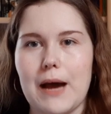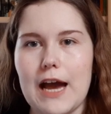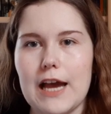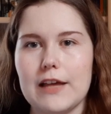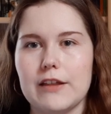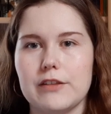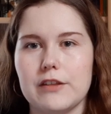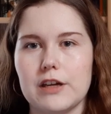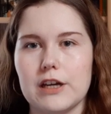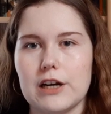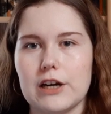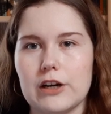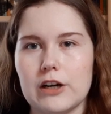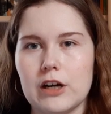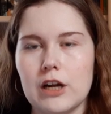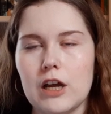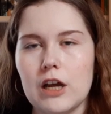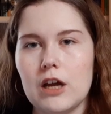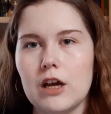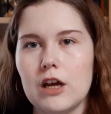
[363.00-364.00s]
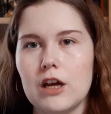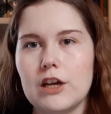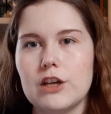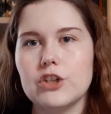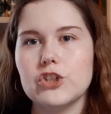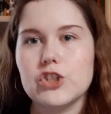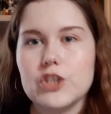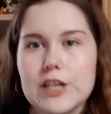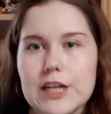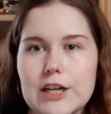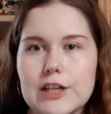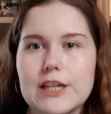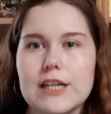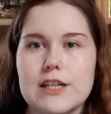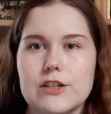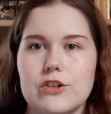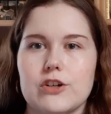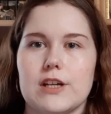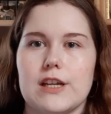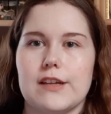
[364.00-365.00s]
by their shared
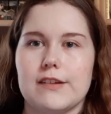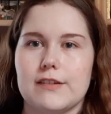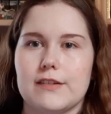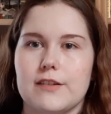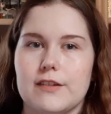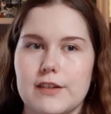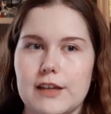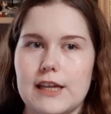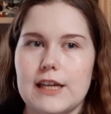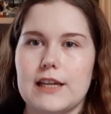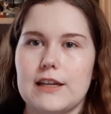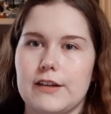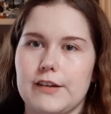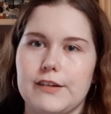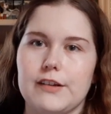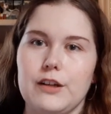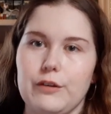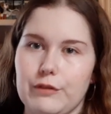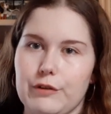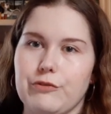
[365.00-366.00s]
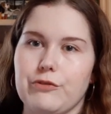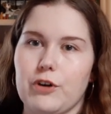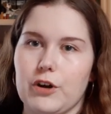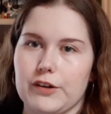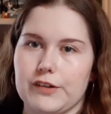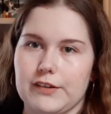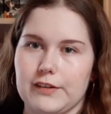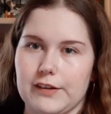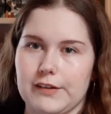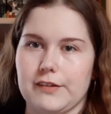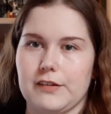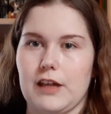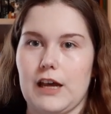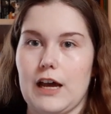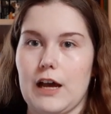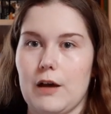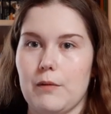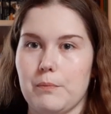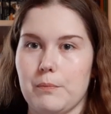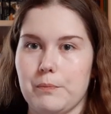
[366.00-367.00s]
interests in Silver Fox's
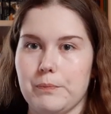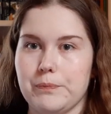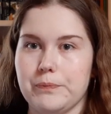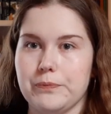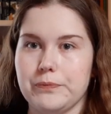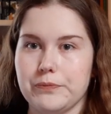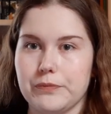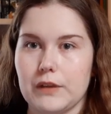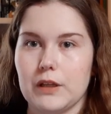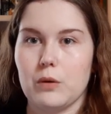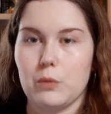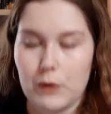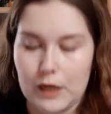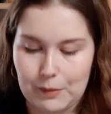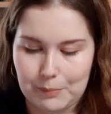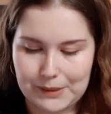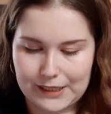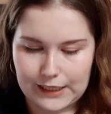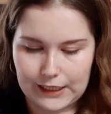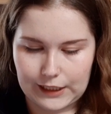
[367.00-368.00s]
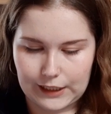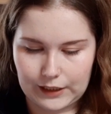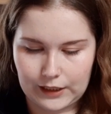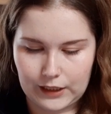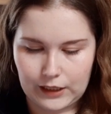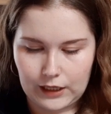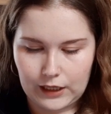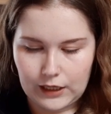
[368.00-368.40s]
um, well being.